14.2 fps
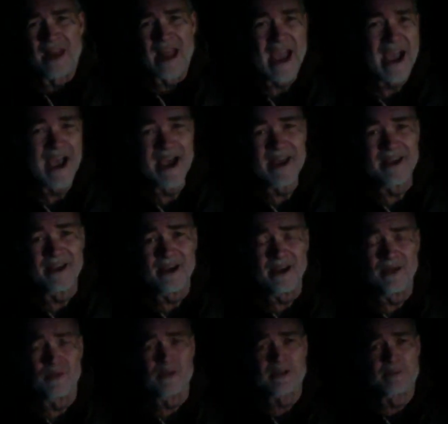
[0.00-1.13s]
had
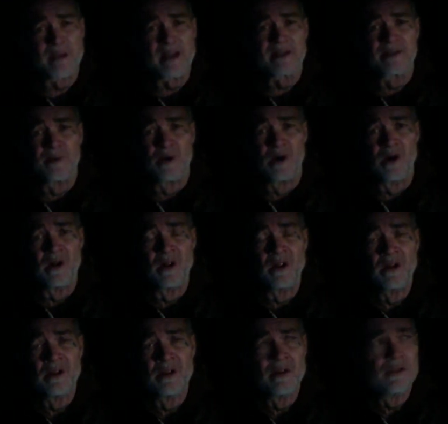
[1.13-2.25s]
a respectable,
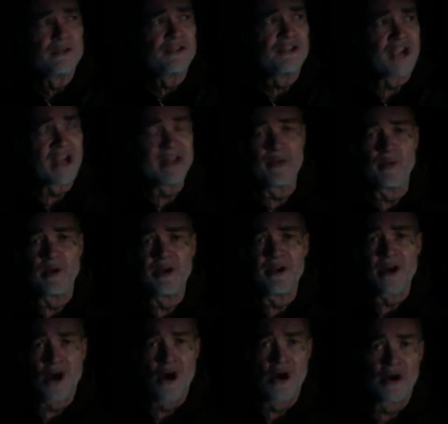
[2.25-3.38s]
genuine,
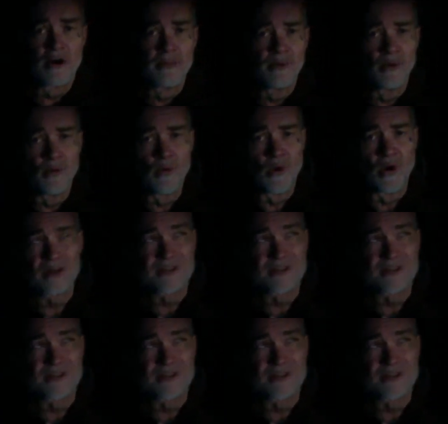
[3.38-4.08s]
honorable war